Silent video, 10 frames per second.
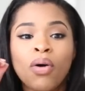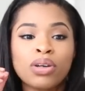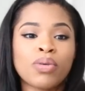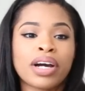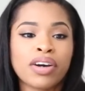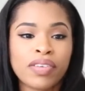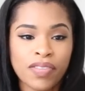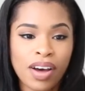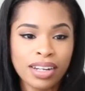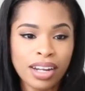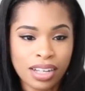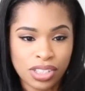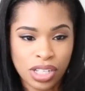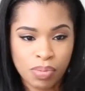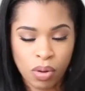Or do I go find like a
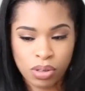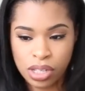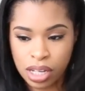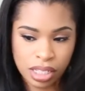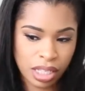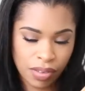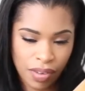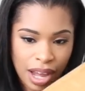cheaper alternative?